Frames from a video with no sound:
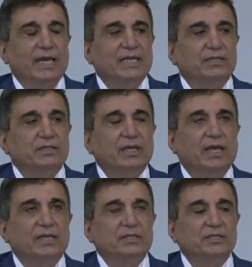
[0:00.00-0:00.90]
in,
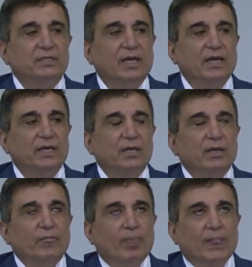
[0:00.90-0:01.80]
in uh,
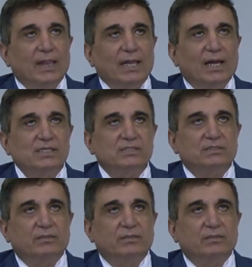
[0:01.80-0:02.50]
last